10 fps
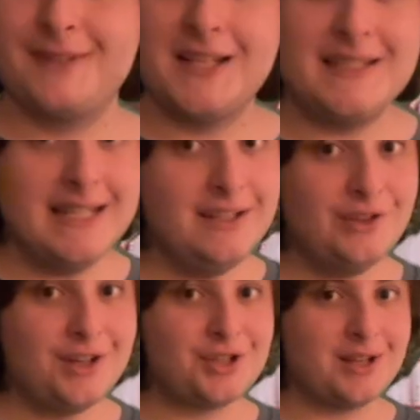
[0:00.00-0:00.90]

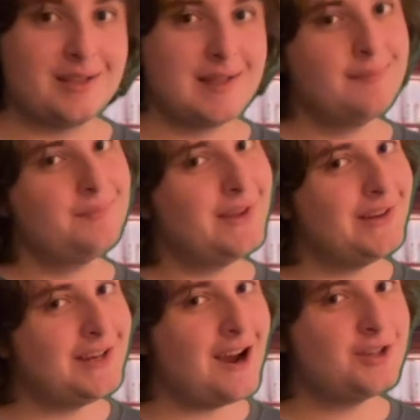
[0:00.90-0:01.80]
Delicious.
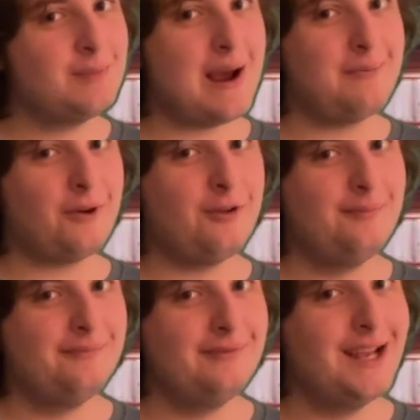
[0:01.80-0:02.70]
Doctor Pepper.
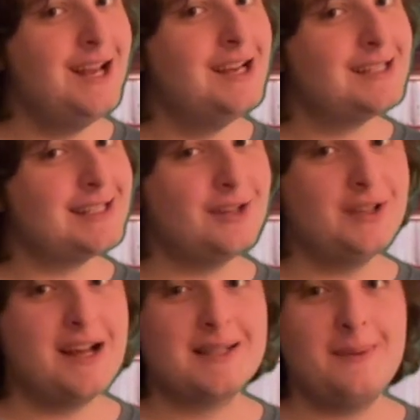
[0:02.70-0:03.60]
Still
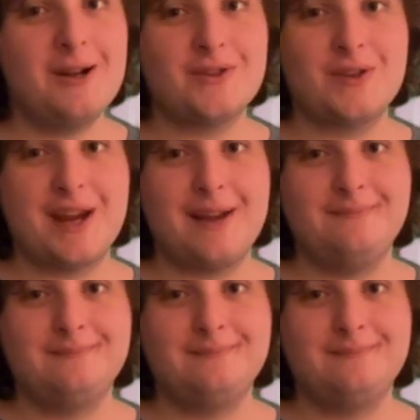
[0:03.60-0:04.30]
not sponsored yet.